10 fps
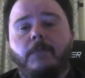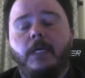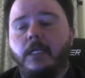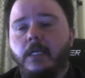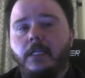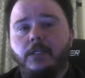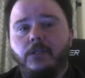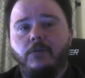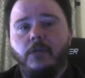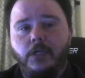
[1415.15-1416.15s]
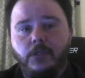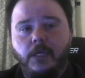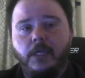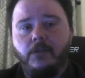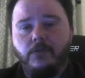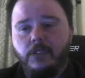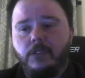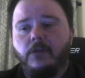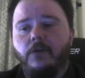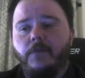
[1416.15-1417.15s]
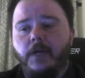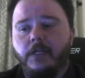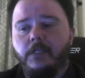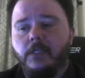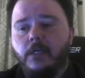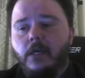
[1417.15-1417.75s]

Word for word: and, and they do they they use it to their advantage.